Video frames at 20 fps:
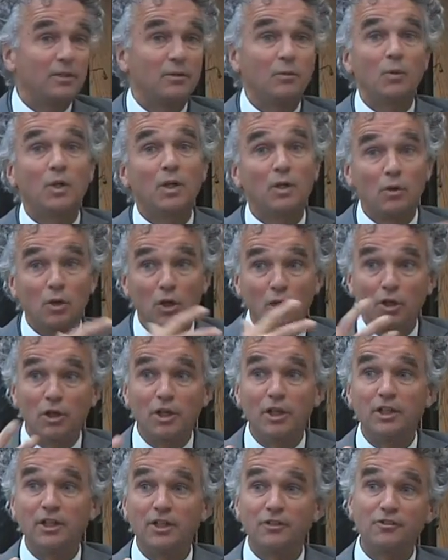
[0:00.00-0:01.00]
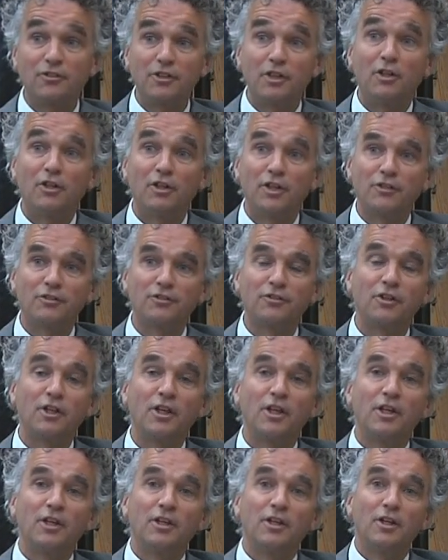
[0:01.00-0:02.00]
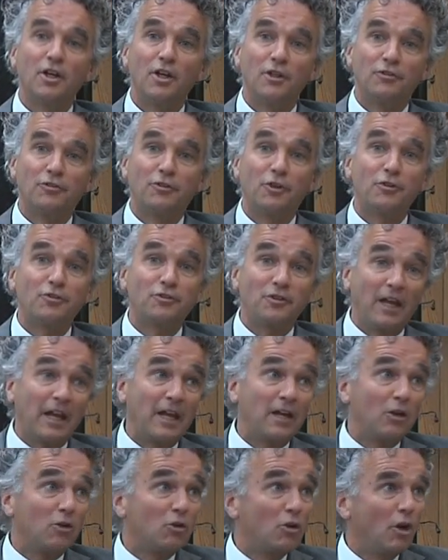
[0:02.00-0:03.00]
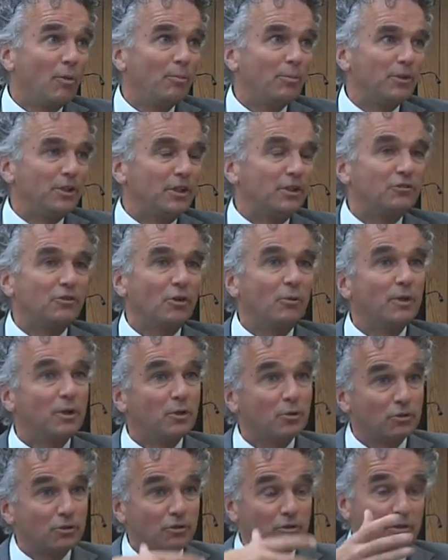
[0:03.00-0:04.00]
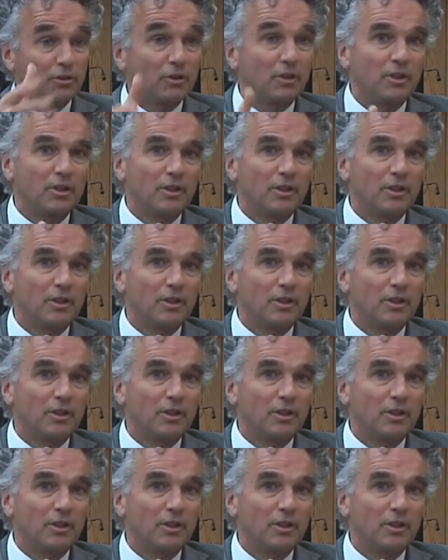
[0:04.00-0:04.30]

And we are lucky that Shell is a Dutch Anglo company, so we could,